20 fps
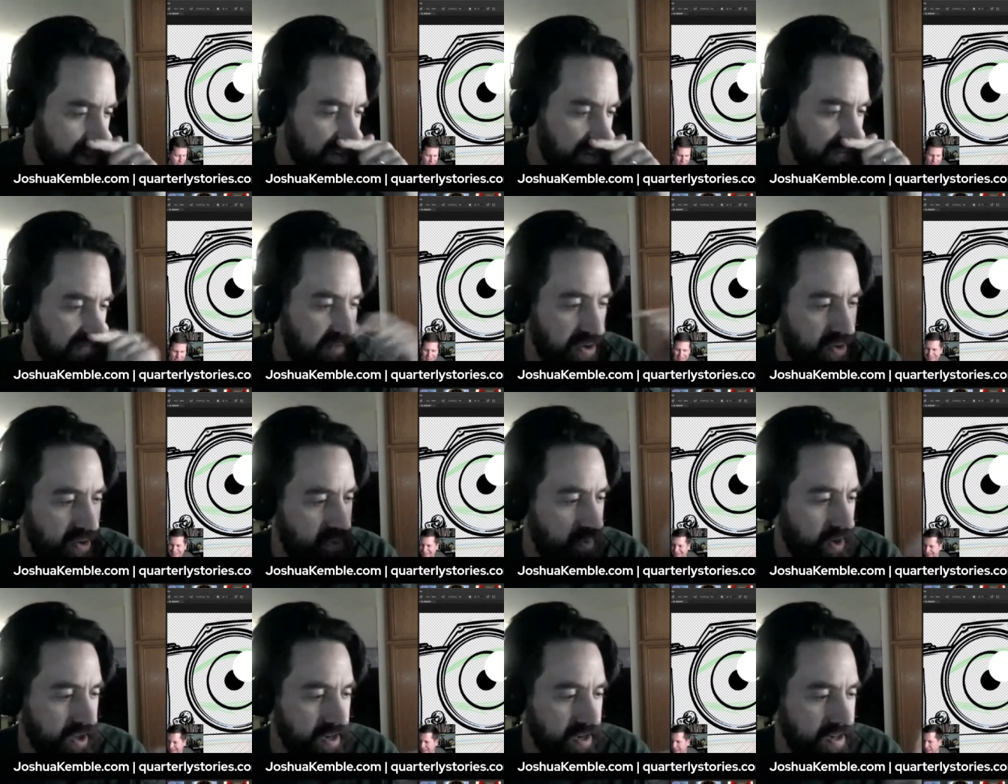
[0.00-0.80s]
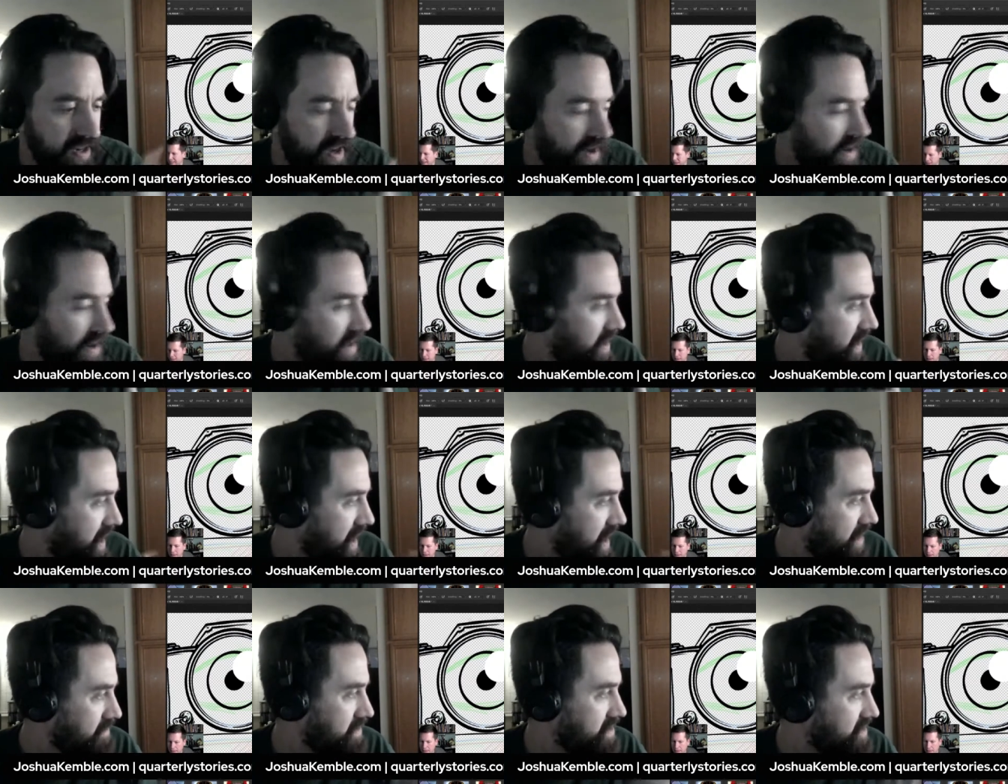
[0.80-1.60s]
book 1 on
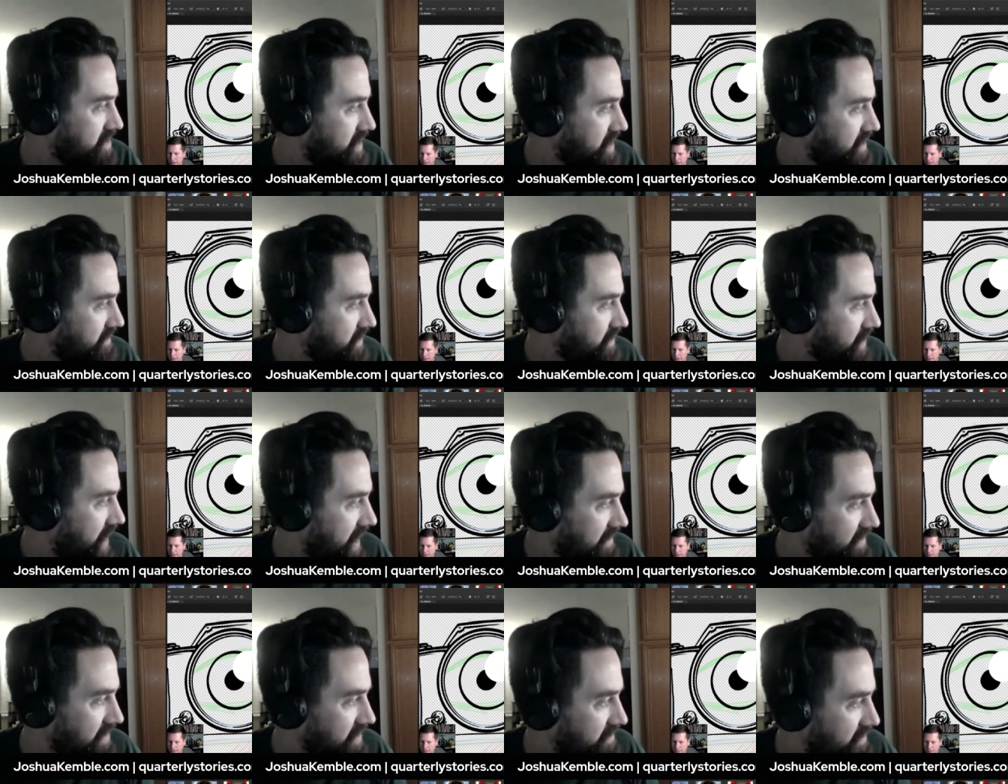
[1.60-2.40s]
Amazon if you haven't,